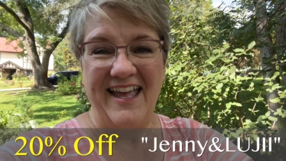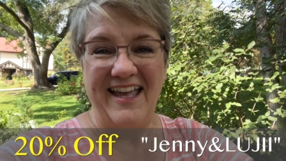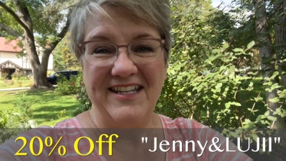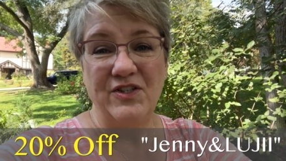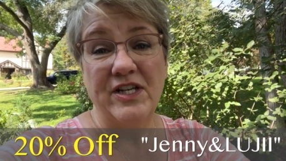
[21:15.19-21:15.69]

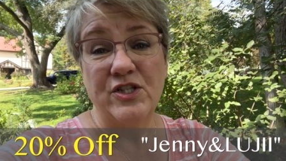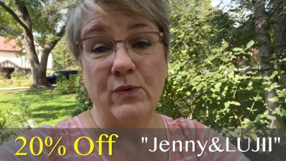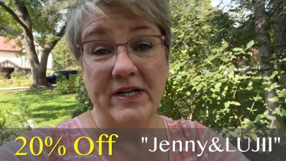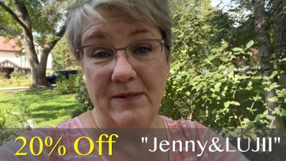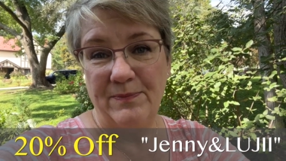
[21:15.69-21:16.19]
and you'll get
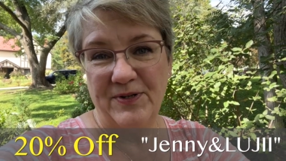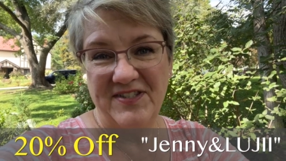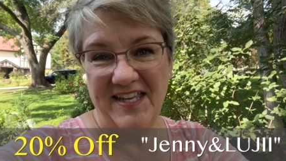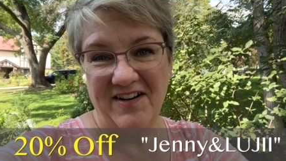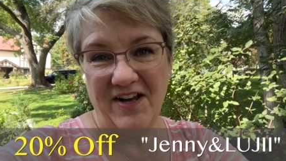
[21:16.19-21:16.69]

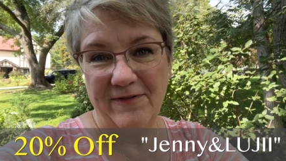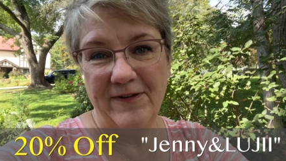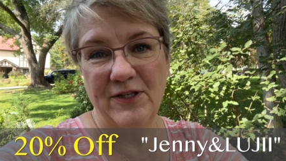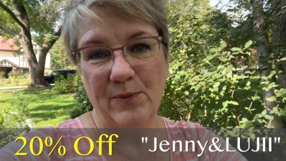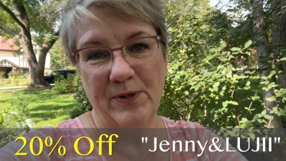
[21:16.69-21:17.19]
20% off
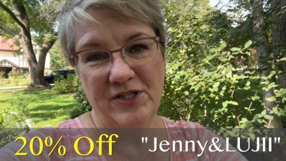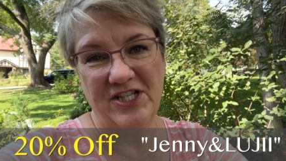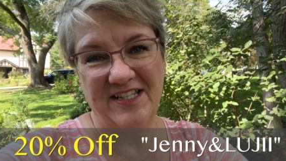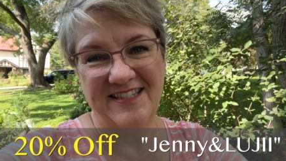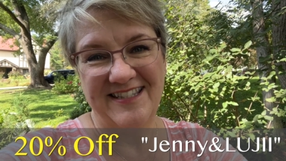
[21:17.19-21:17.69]
your
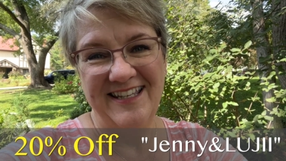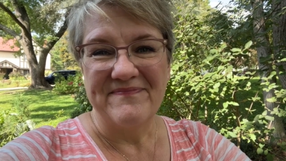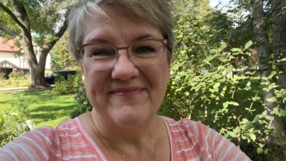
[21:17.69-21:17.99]
purchase.